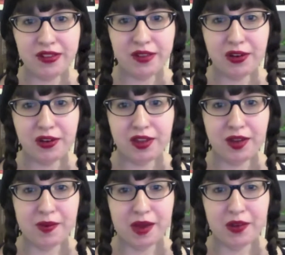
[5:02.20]
of because I've heard
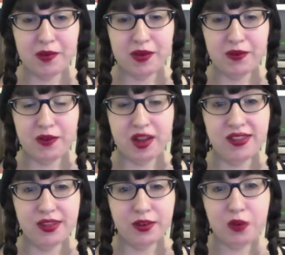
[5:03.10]
a lot about it with my
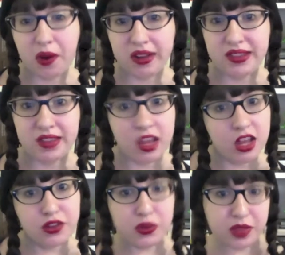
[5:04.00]
friends, and of course,
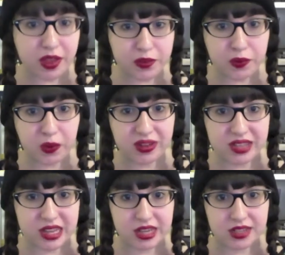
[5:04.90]

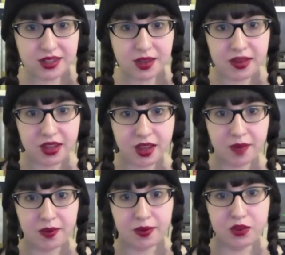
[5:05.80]
2014 is
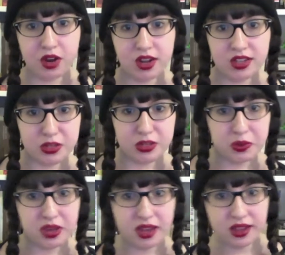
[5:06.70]
coming up. I'm trying
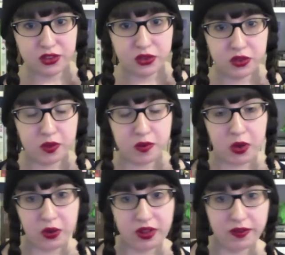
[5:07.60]
to get into the
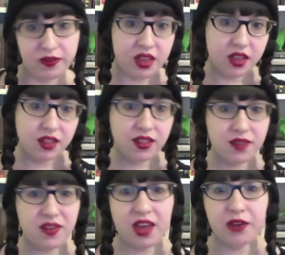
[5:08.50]
mode of
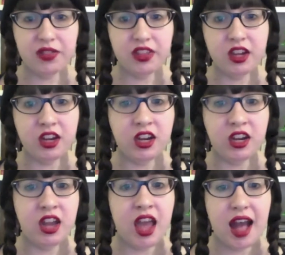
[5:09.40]
living
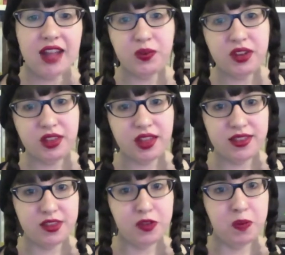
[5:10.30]
healthier. I didn't
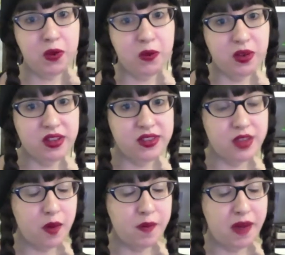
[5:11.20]
realize this book
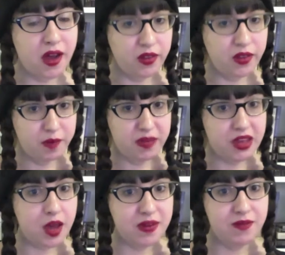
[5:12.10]
was about like
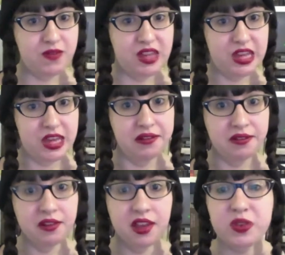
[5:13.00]
becoming
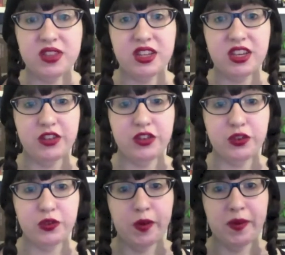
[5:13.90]
vegan, which wasn't an
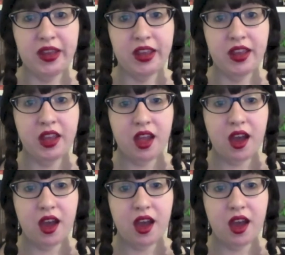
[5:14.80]
issue for me.